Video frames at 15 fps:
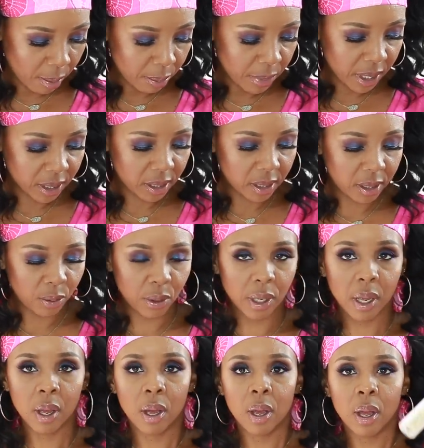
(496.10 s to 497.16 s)
I'm missing
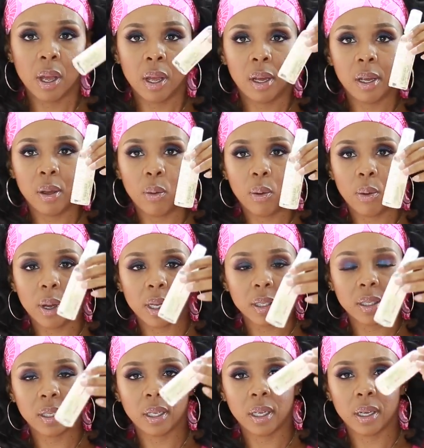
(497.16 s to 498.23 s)

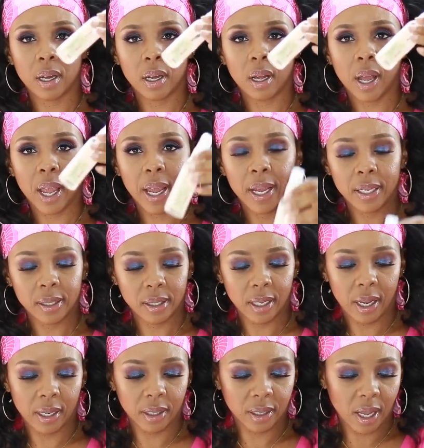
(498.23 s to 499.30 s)
was the uh, hand
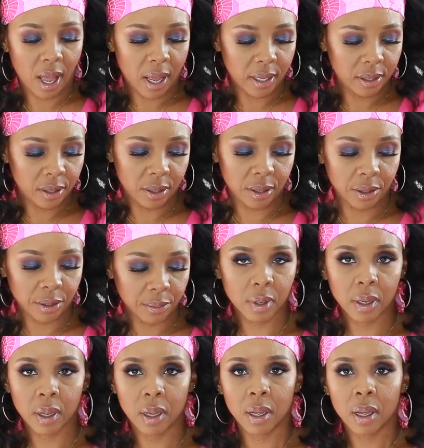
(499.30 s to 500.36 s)
sanitizer
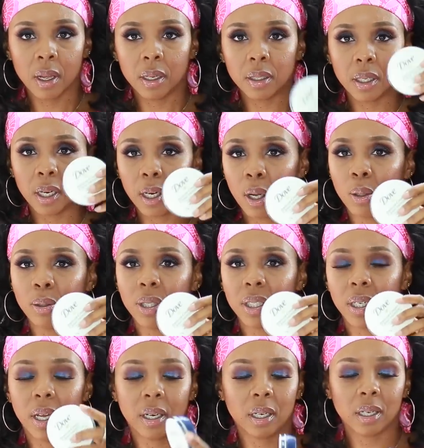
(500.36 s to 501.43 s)
the
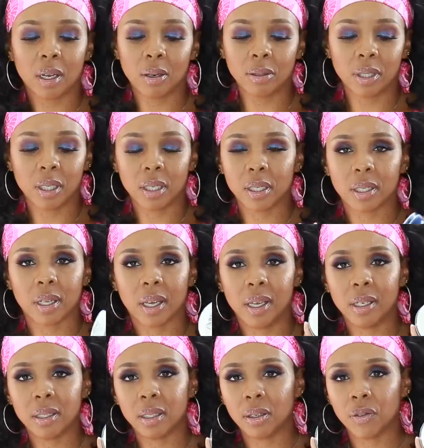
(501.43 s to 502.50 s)
lotion and the lotion is an
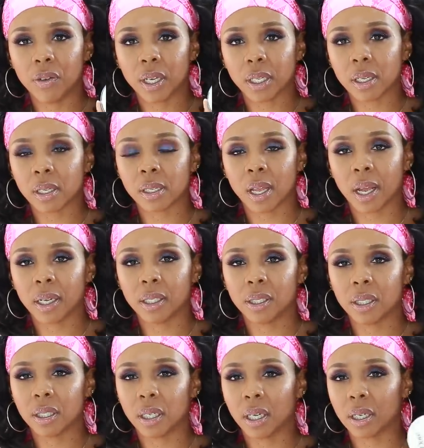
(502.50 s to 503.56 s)
easy fix because i can
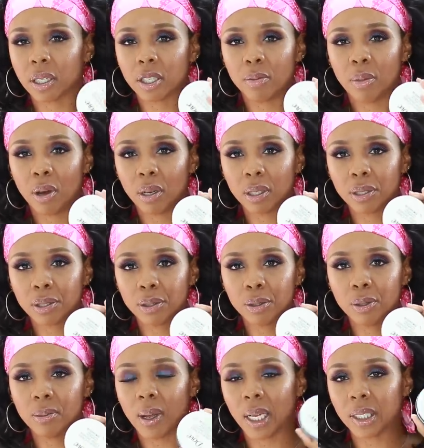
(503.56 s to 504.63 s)
just get a smaller
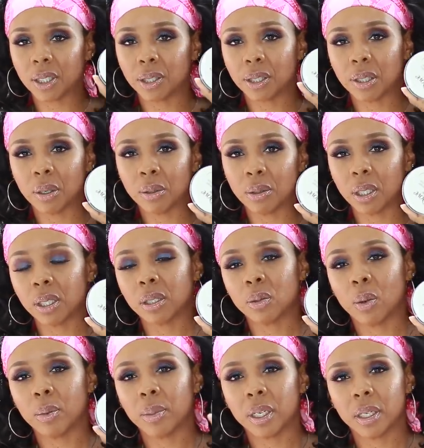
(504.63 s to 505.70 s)
tube i just showed this
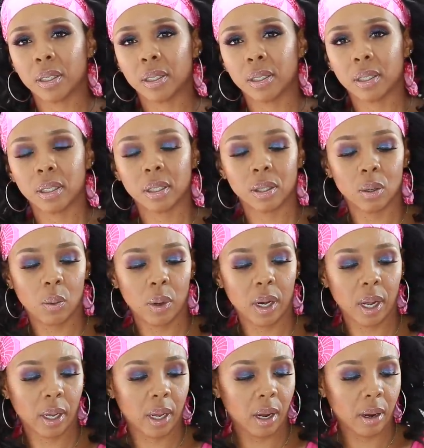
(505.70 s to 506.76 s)
one because this is the one
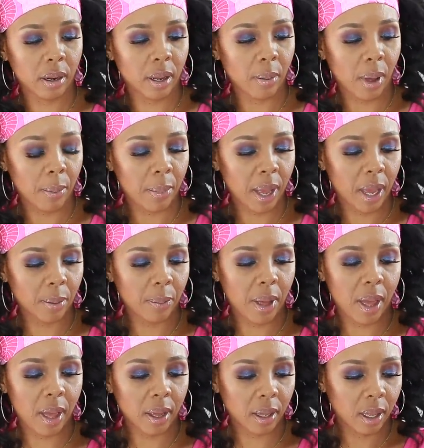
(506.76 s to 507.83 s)
i carry in my
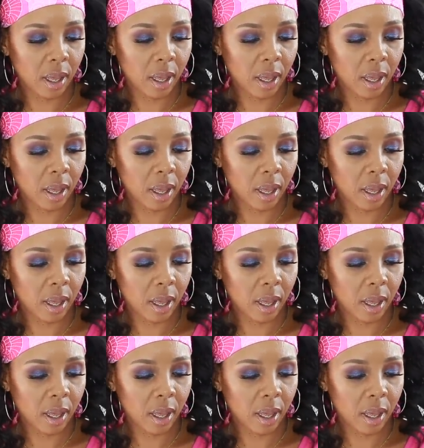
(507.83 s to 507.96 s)
backpack